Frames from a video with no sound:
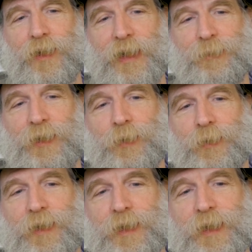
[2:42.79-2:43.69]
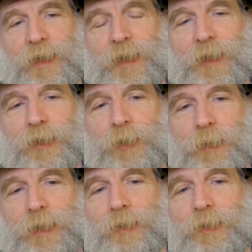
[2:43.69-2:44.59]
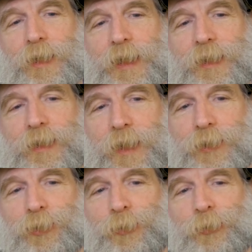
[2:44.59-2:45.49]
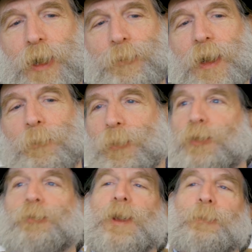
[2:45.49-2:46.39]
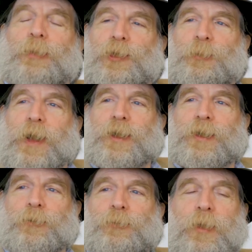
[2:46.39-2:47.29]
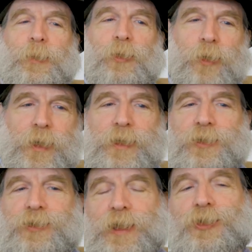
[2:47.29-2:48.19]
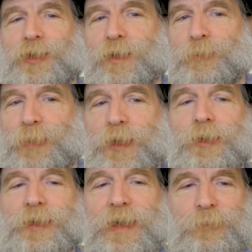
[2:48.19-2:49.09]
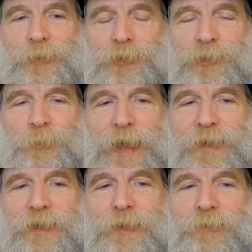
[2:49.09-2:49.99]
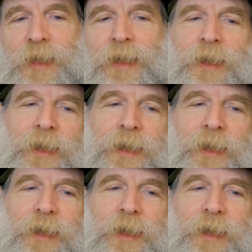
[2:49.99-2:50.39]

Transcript: I mean, you really you really look at things from a movement perspective, from an organization building perspective.